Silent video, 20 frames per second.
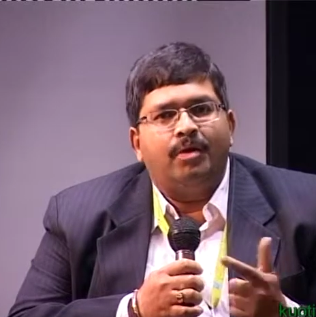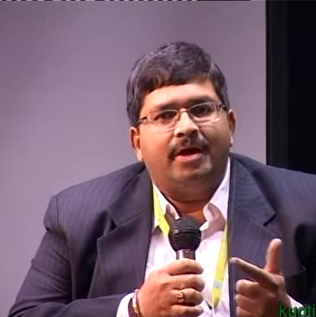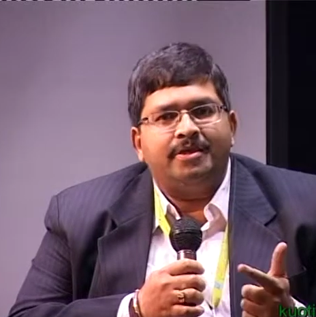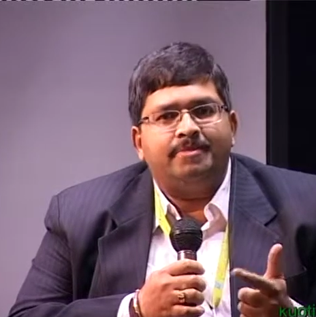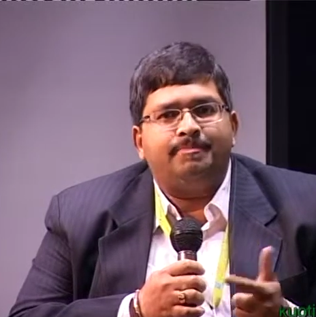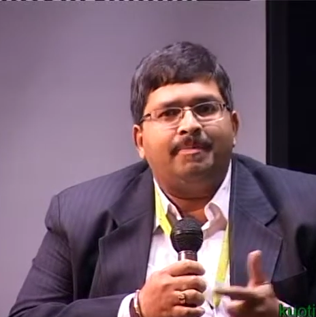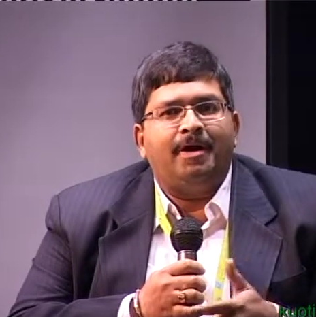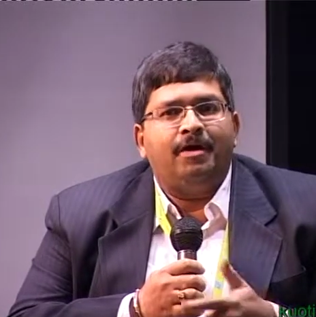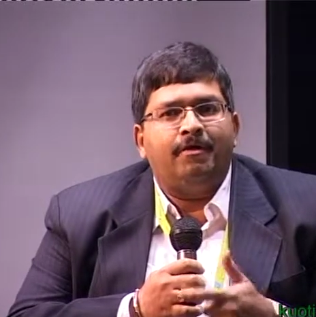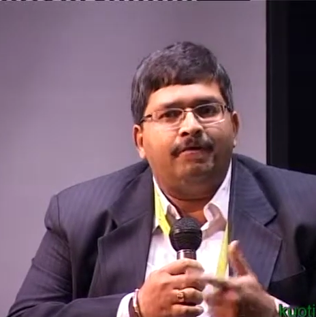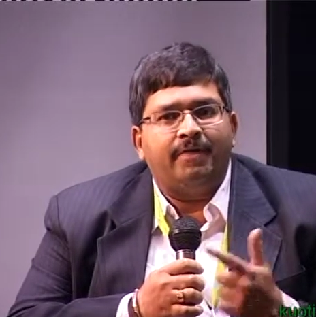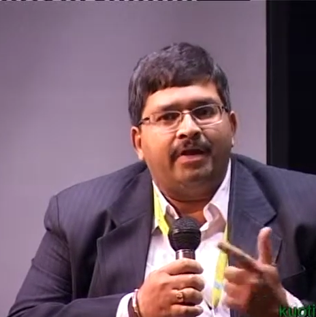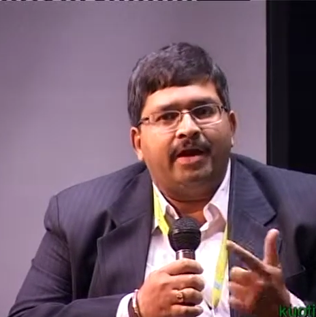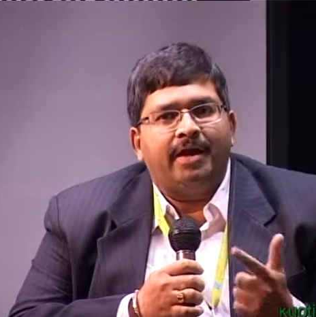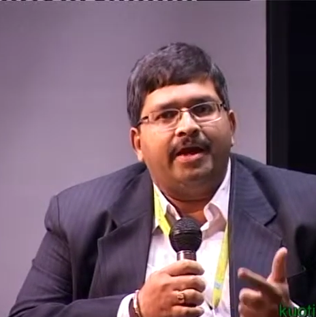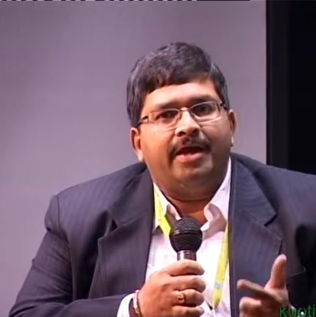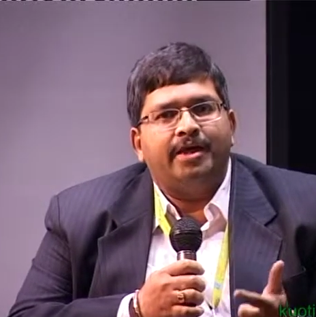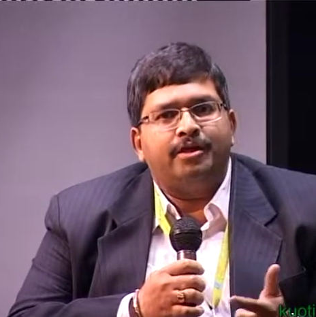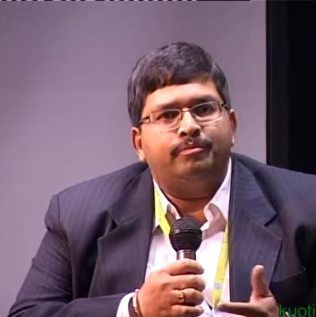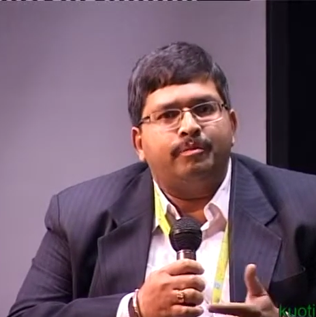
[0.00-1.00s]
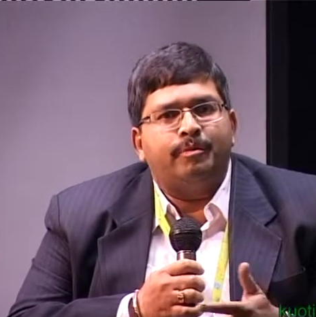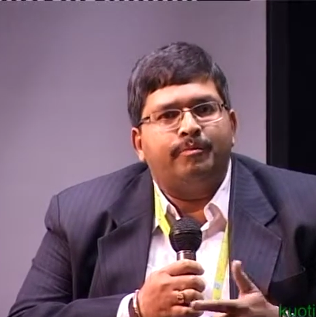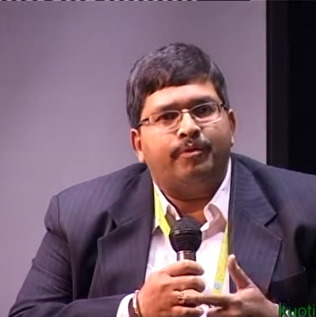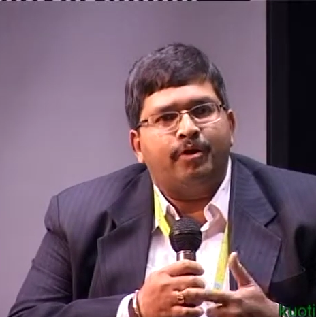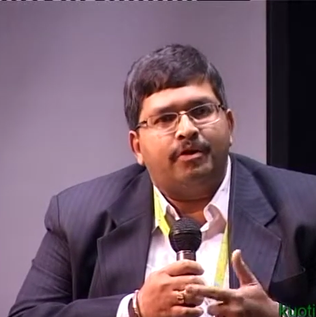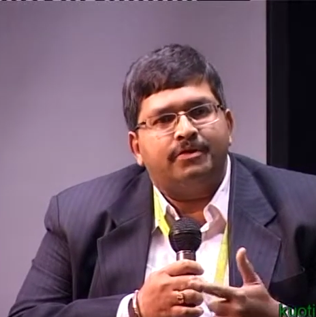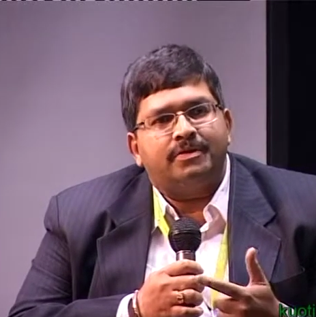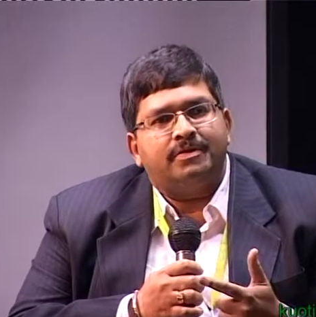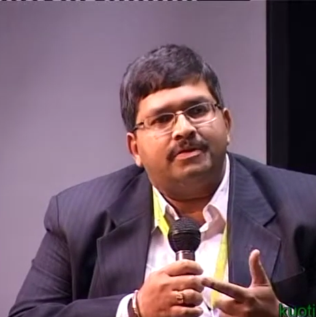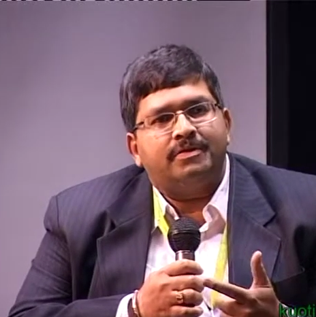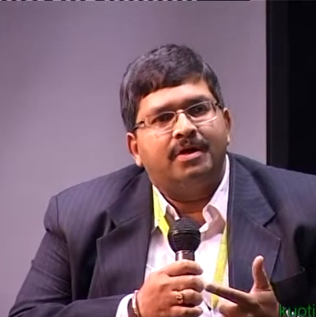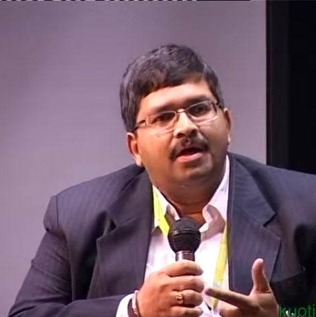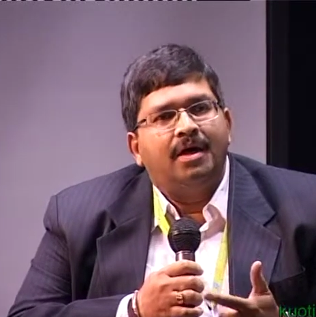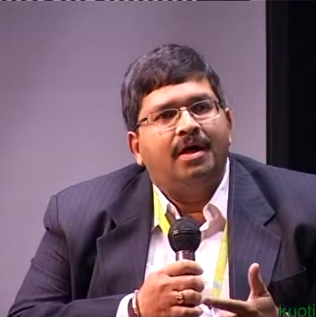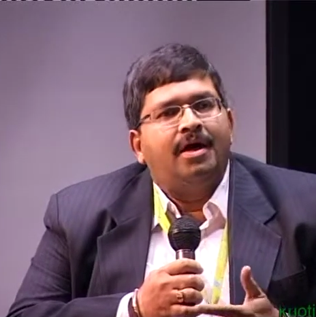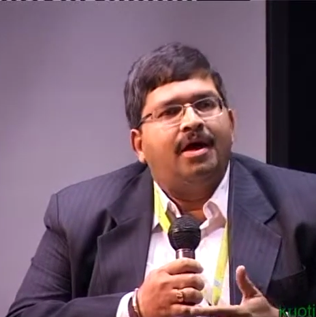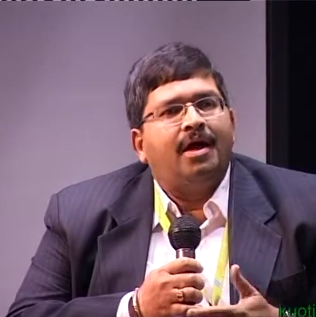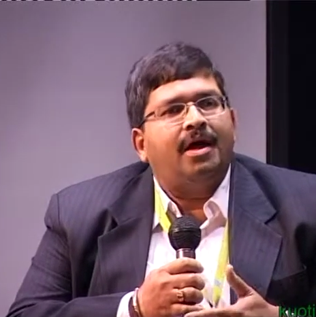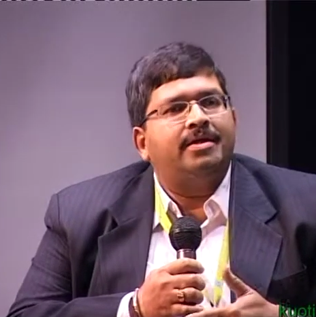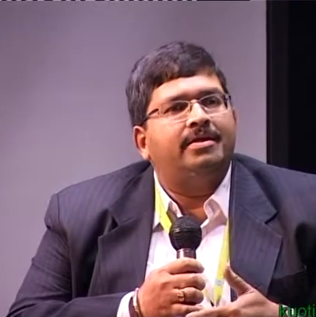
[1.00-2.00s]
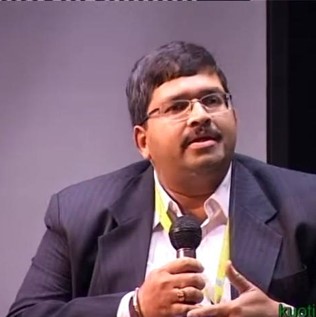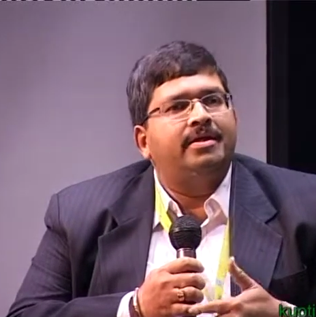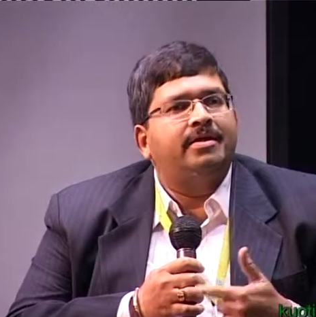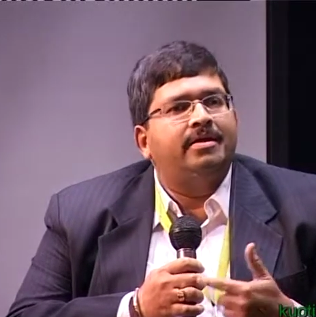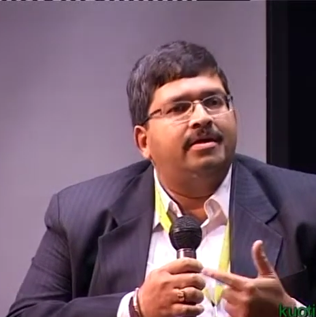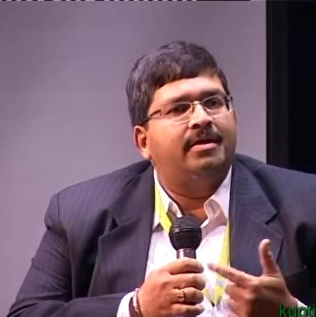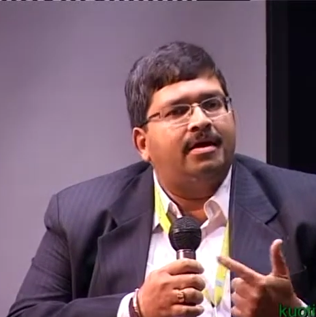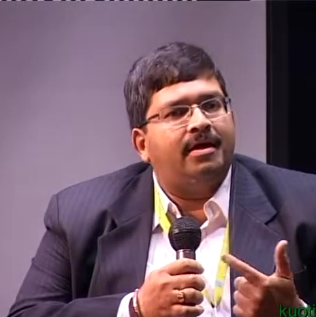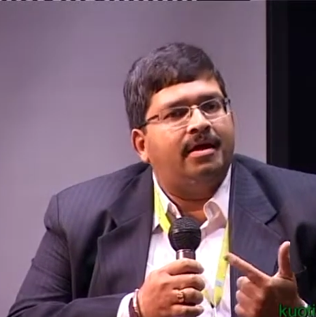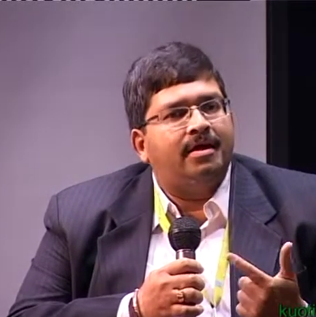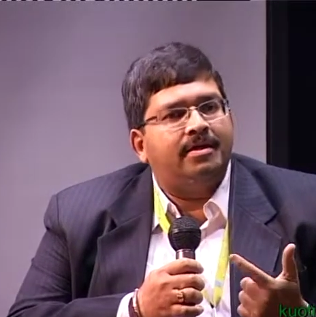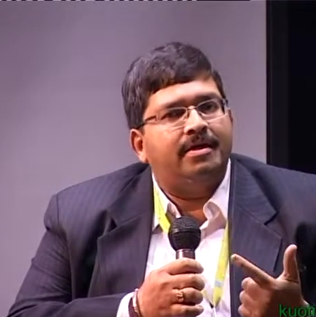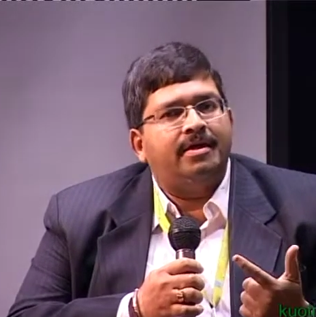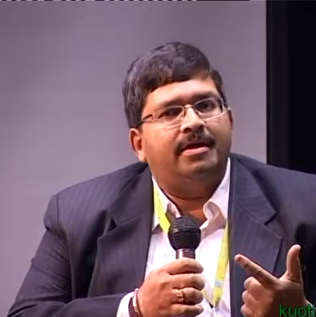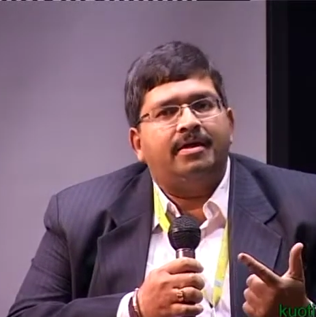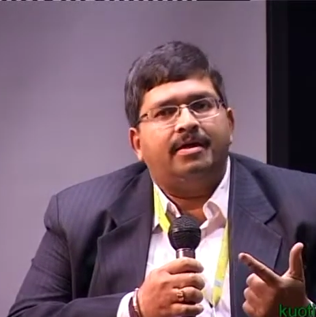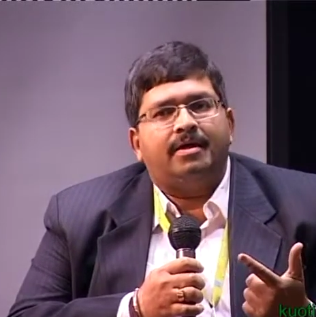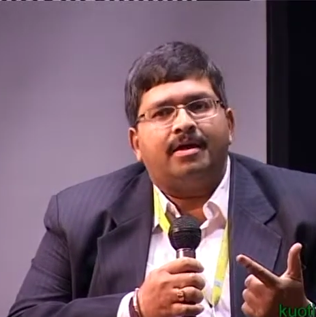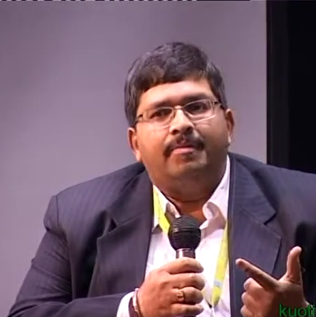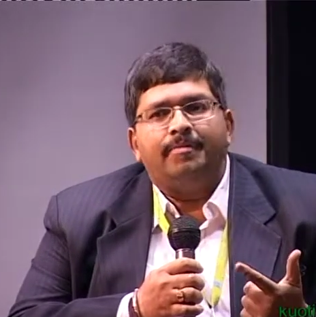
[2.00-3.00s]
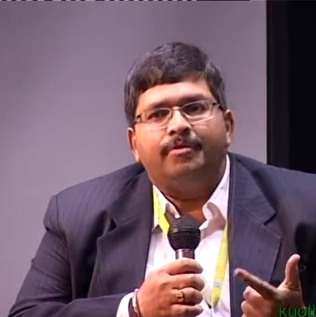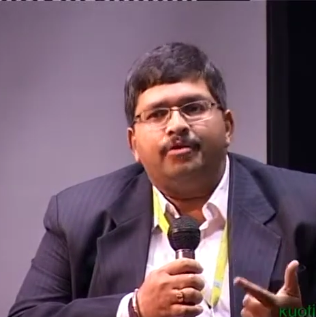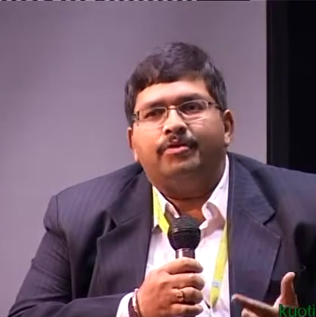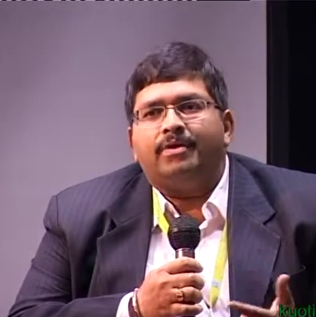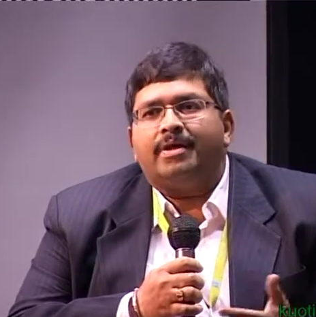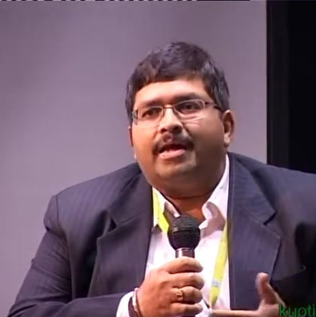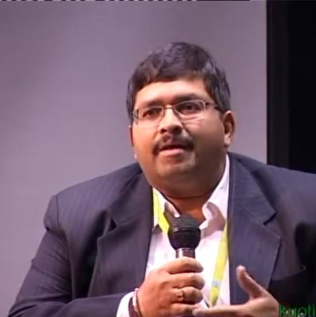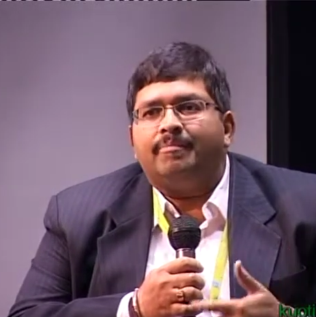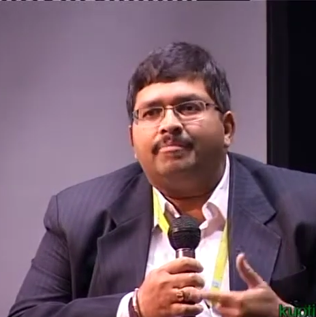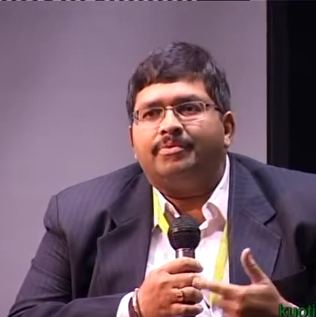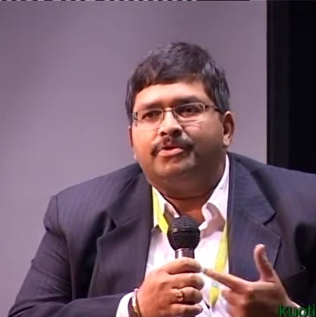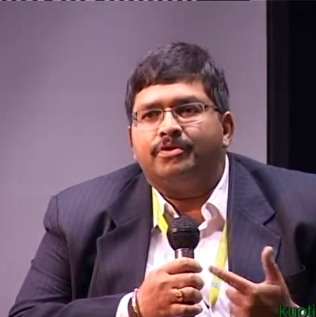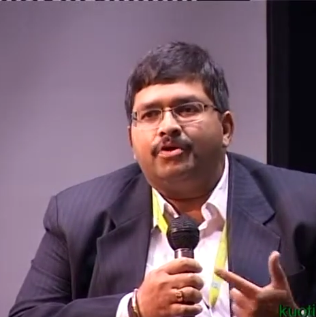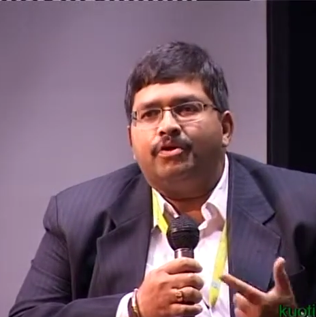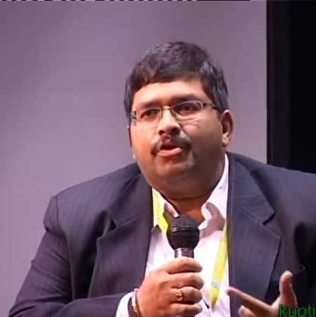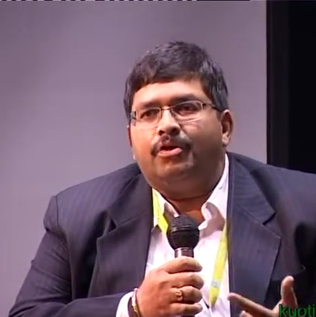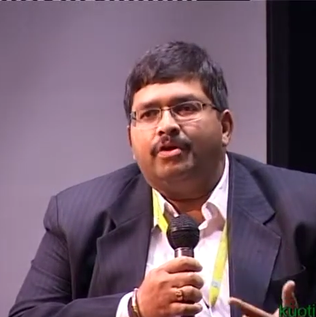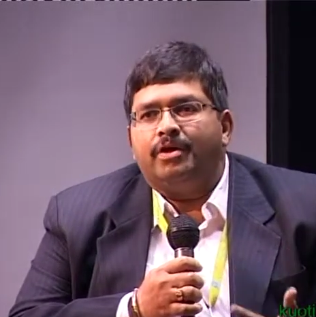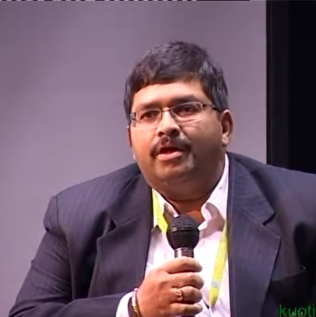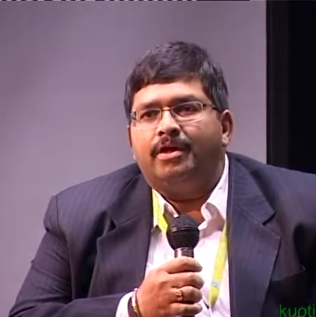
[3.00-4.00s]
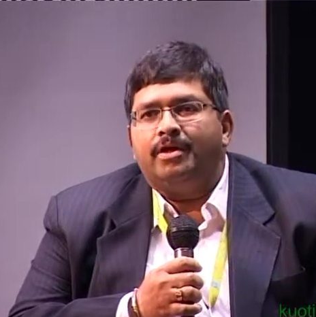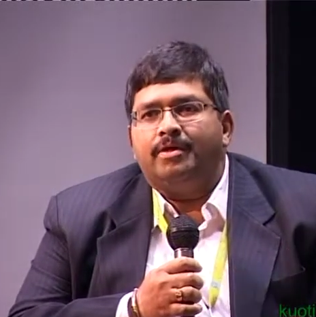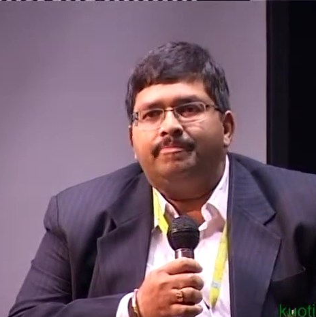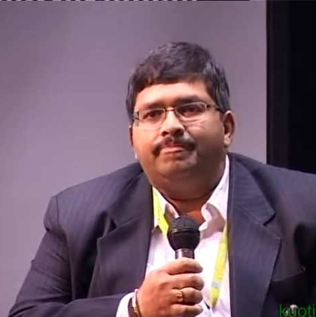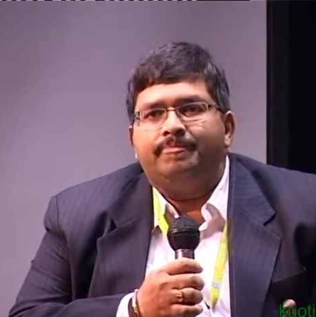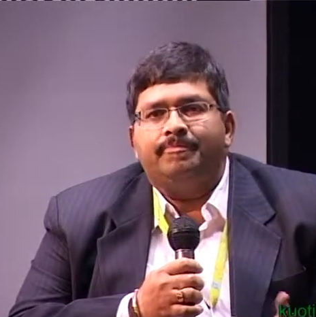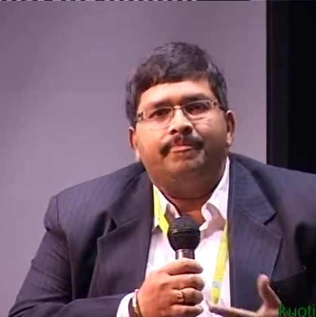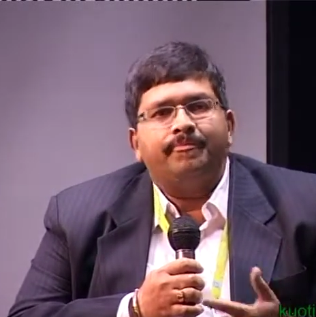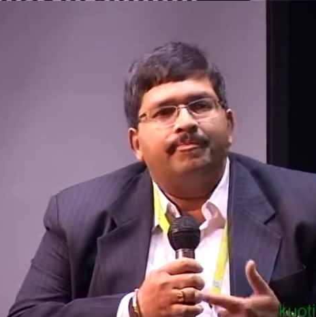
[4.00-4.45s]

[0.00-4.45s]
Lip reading: as part of their engagement process. Are they coming to the campus year on year?